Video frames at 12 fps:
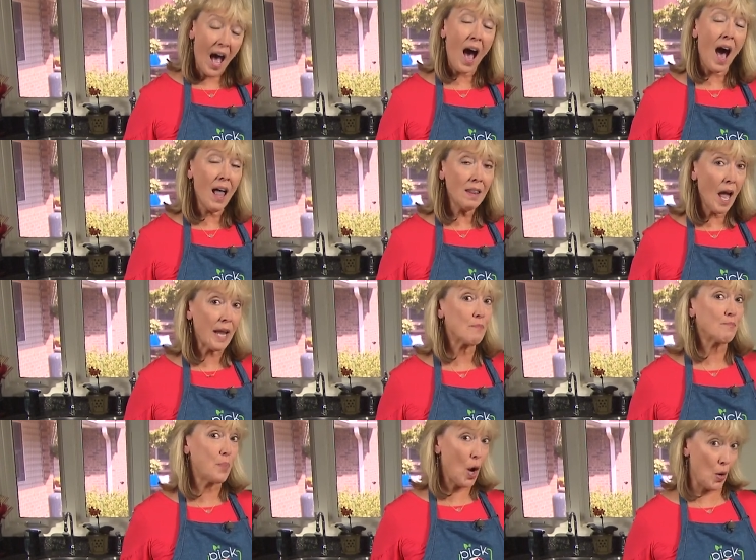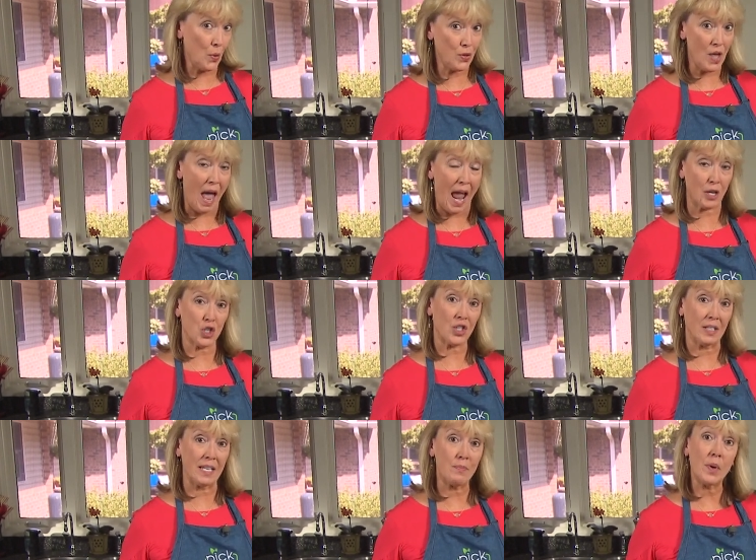I like both
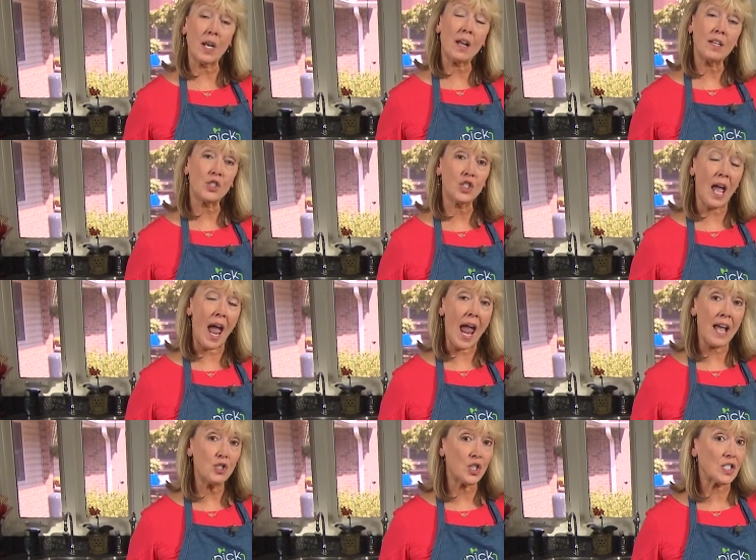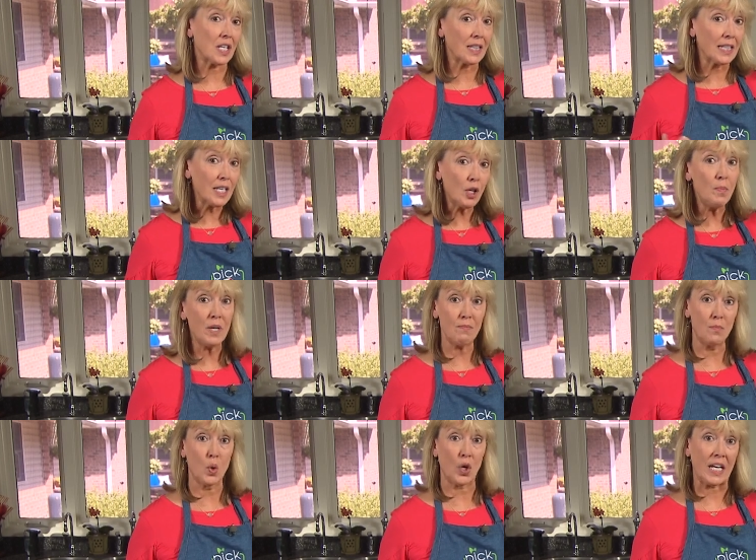actually, but to add just a little bit
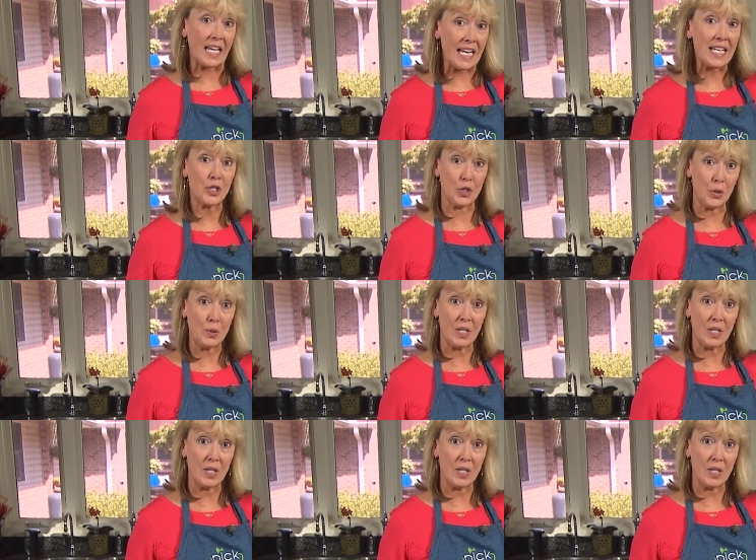more heat to